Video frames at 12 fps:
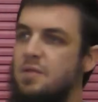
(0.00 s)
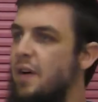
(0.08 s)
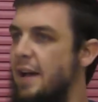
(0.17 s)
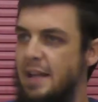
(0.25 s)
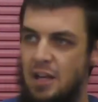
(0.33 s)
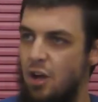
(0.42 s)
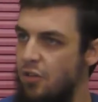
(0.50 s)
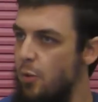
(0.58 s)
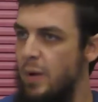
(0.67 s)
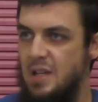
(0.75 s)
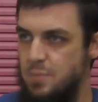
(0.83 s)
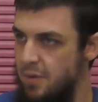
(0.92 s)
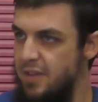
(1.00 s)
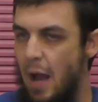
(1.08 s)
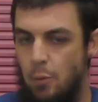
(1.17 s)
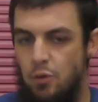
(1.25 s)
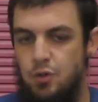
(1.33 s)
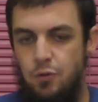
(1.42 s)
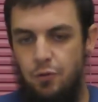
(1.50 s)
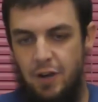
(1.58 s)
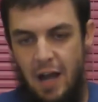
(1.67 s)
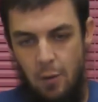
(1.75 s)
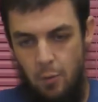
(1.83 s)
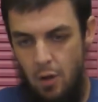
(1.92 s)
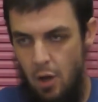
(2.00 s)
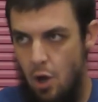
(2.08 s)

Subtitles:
divide it in other ways, but that will do for now.